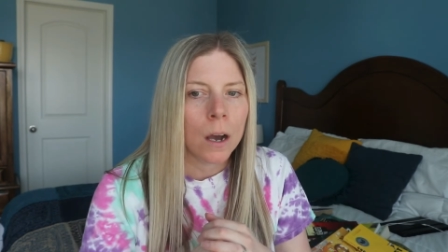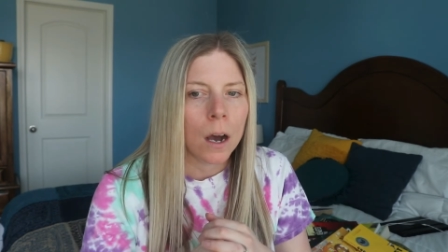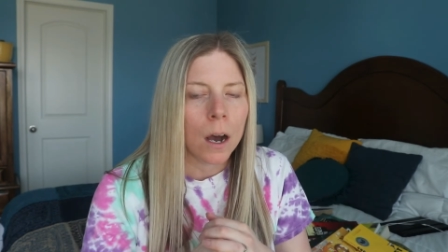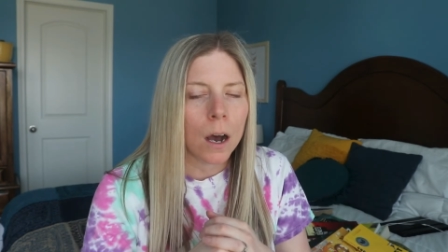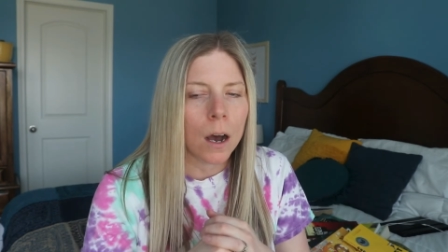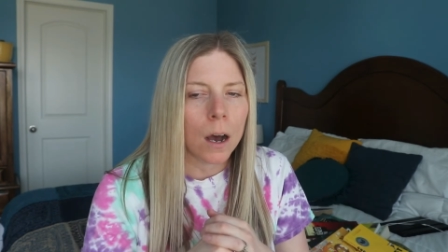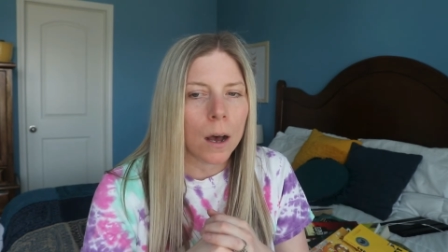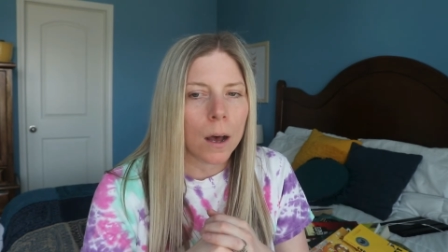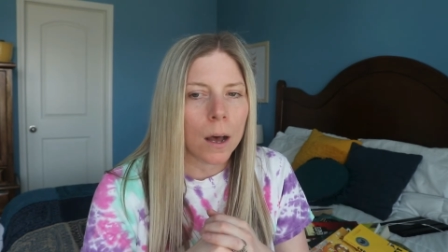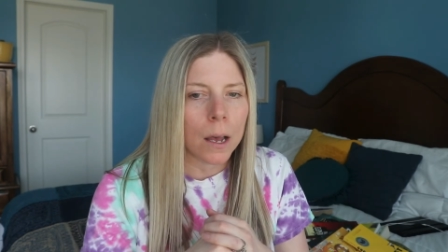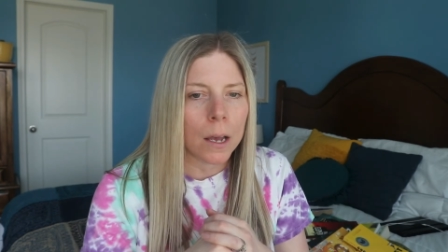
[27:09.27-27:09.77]

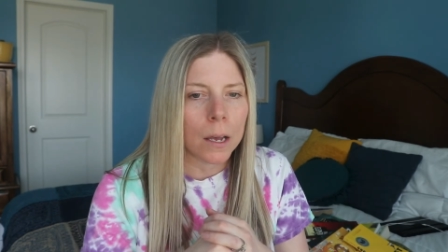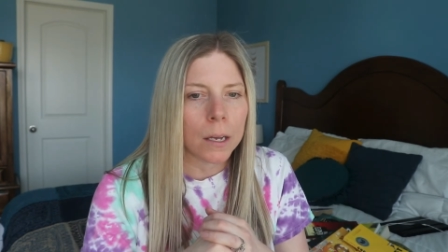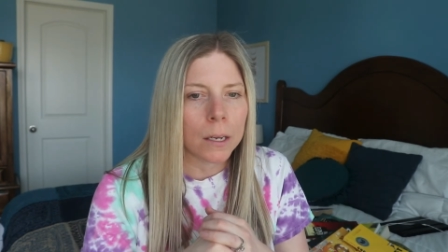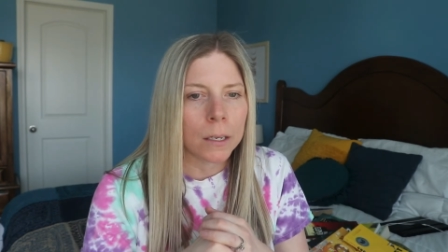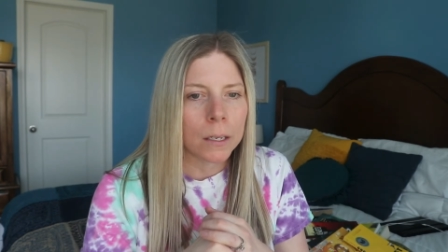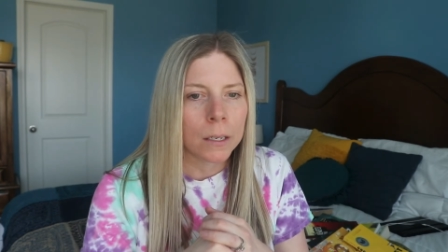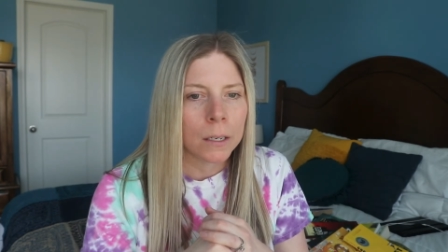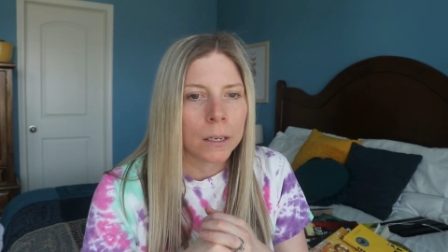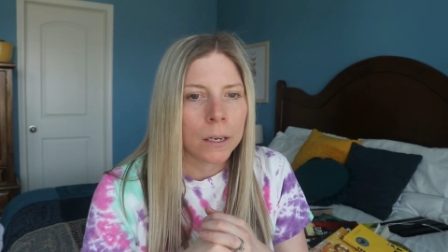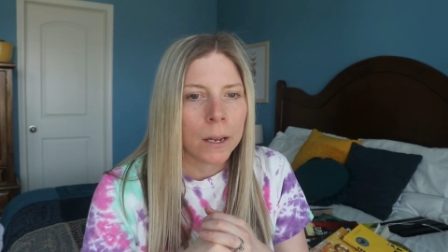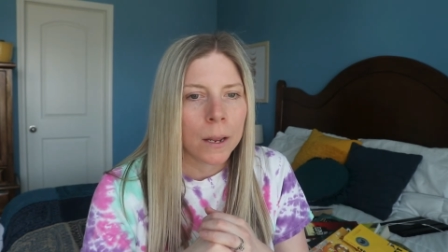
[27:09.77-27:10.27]

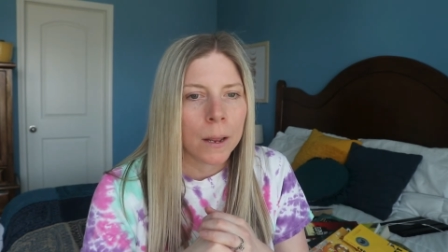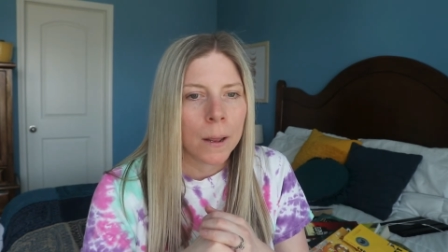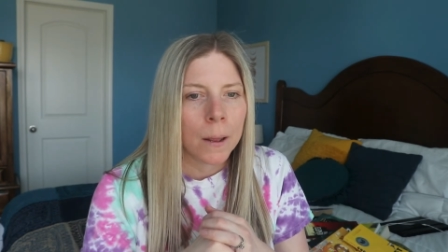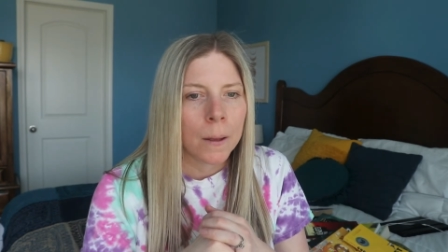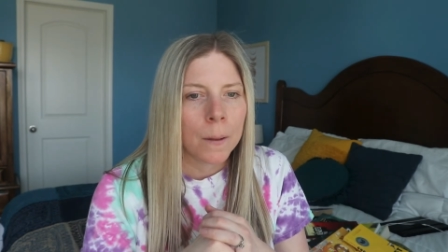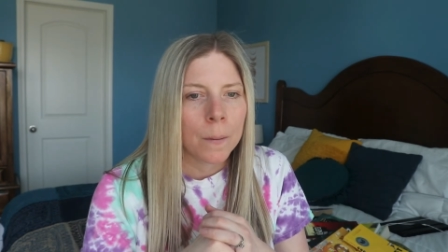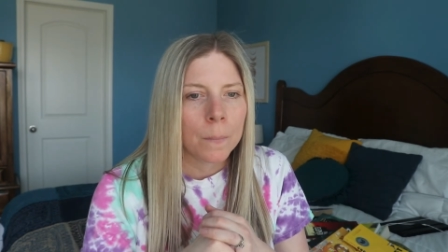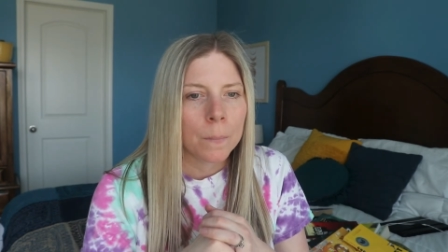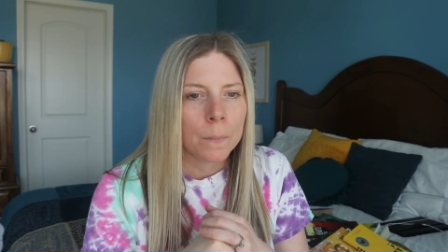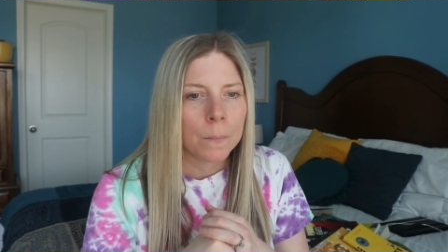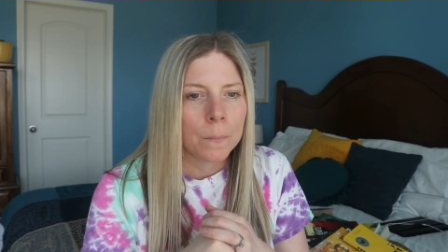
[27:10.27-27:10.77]
Uh,
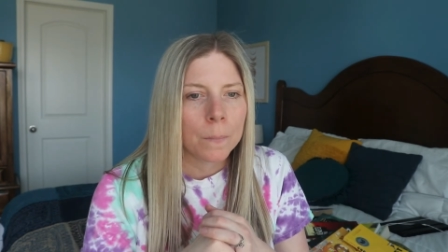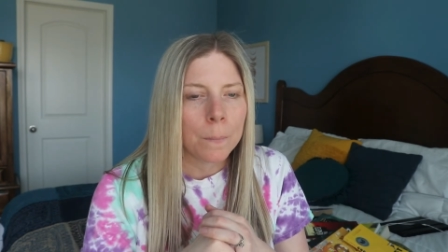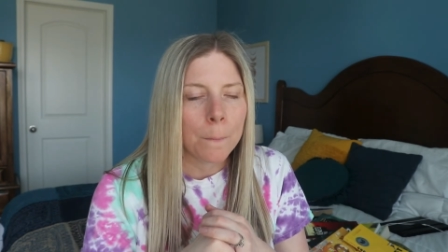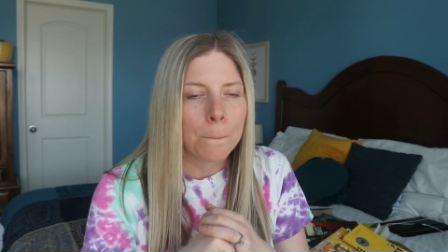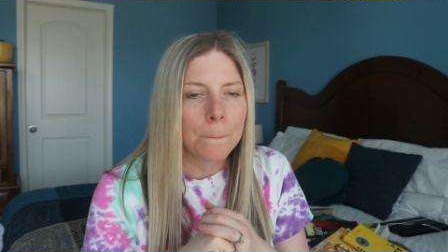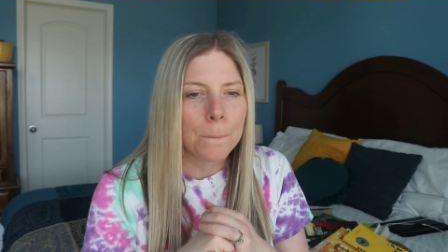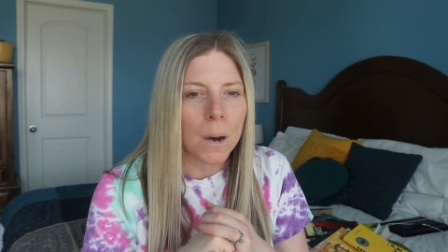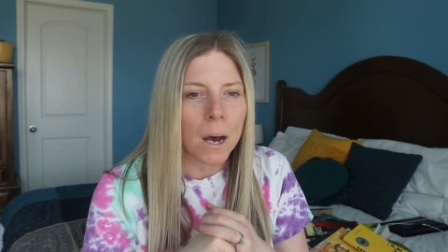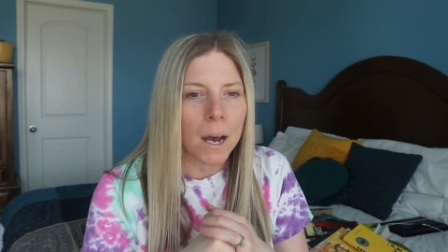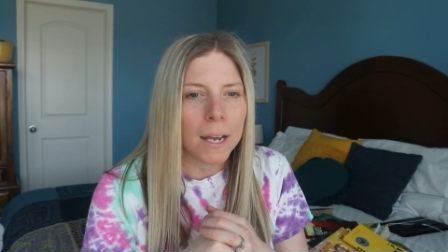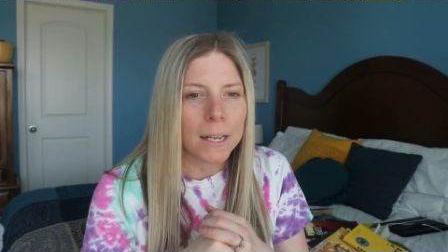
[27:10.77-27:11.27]

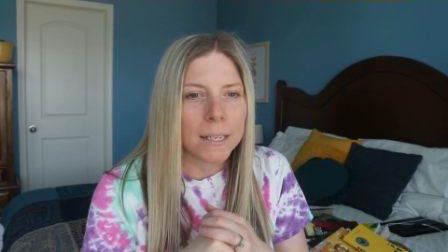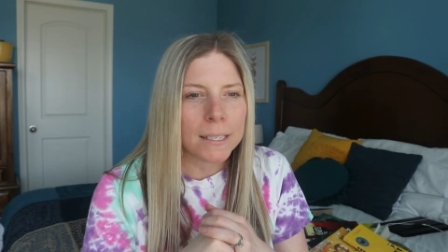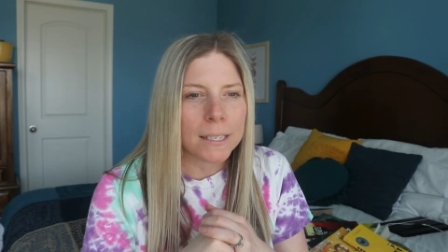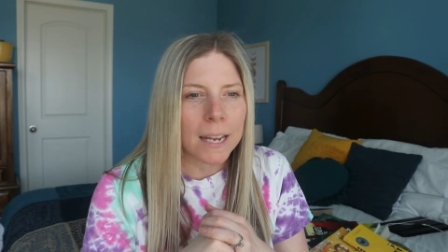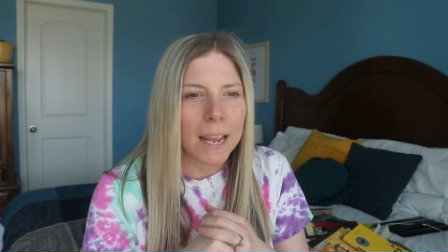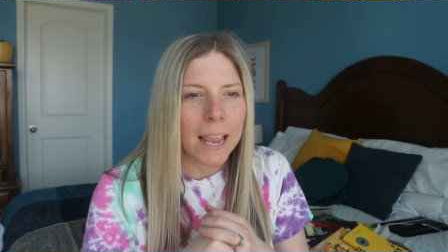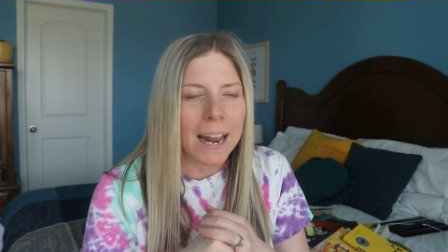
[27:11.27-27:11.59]
but